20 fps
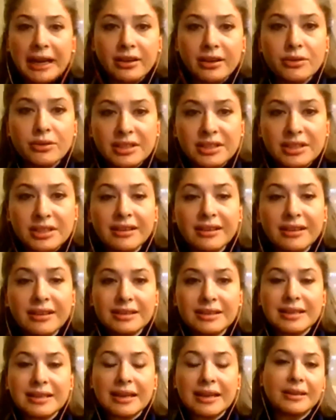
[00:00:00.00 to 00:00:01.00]
as I
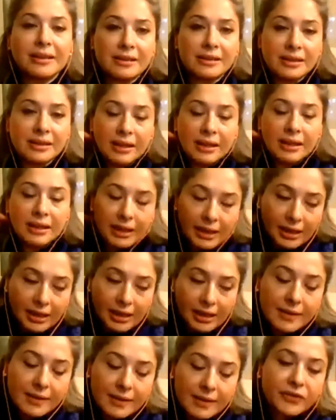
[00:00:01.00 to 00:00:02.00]
understand it.
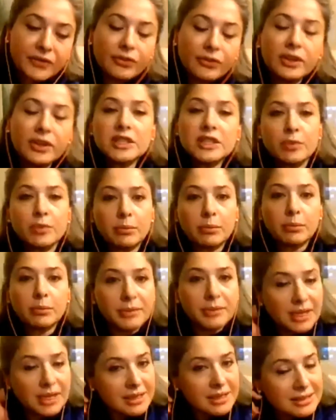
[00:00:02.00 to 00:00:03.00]
First problem
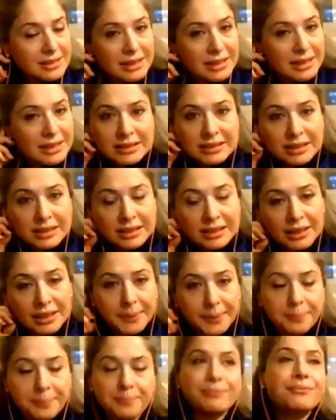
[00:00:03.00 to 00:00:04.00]
is that
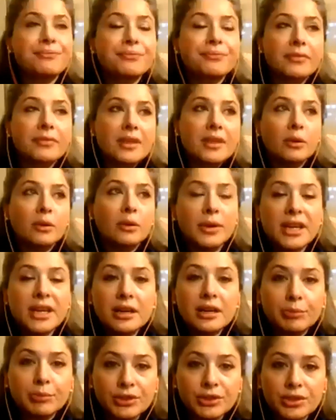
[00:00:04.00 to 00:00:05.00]
we're in a
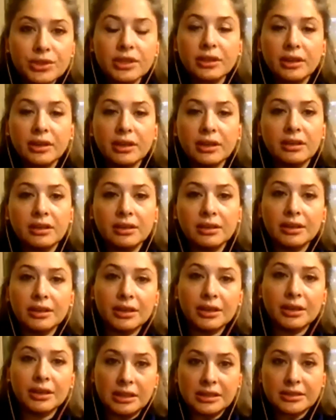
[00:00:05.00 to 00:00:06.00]
particular
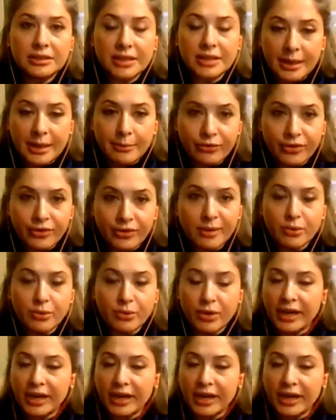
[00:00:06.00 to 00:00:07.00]
time frame right
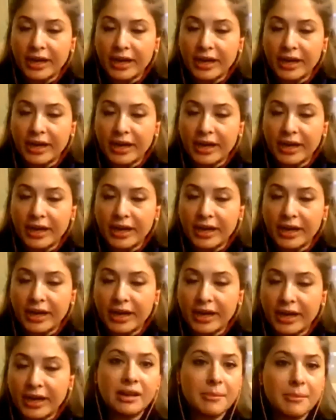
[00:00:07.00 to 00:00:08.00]
now. This is not the
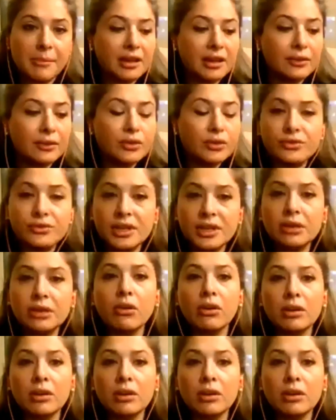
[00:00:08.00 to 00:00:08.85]
pandemic. If you recall,